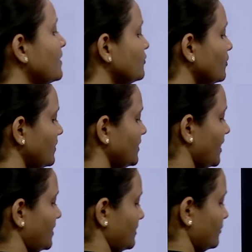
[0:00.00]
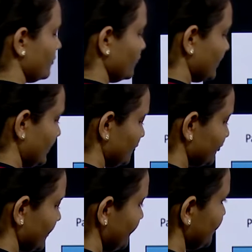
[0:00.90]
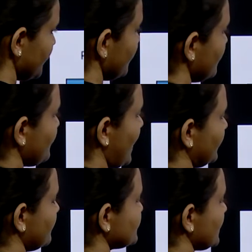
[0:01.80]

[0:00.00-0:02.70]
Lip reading: So here true solution, particle